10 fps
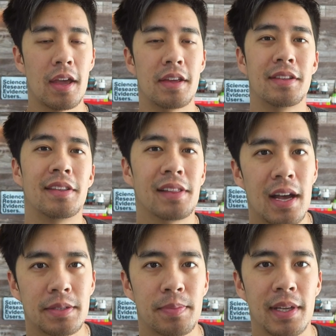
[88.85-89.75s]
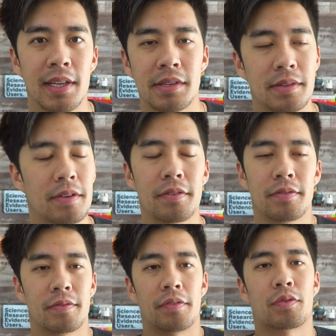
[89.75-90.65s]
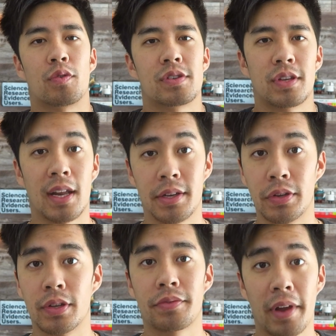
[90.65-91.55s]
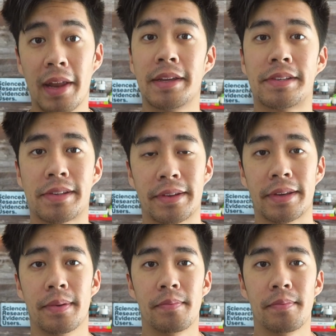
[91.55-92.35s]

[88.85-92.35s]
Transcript: And the last bit is, of course, you gotta do this for any study,